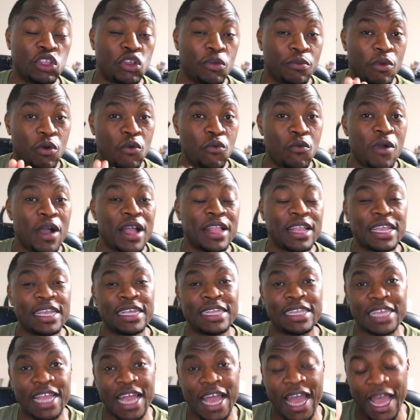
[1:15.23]
Number one
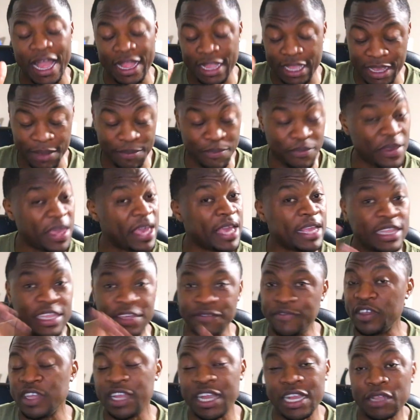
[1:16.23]
is that they're paying
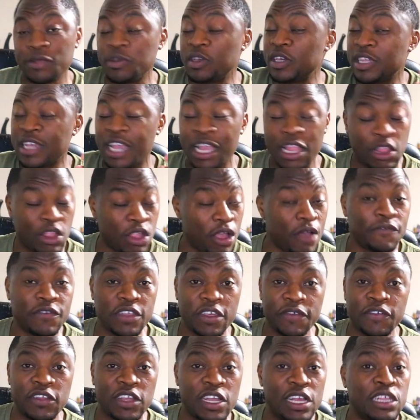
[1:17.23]
dividends because I love
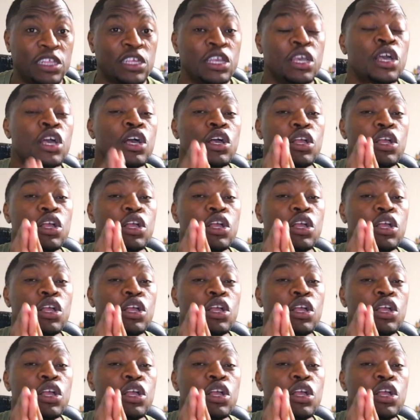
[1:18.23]
dividends.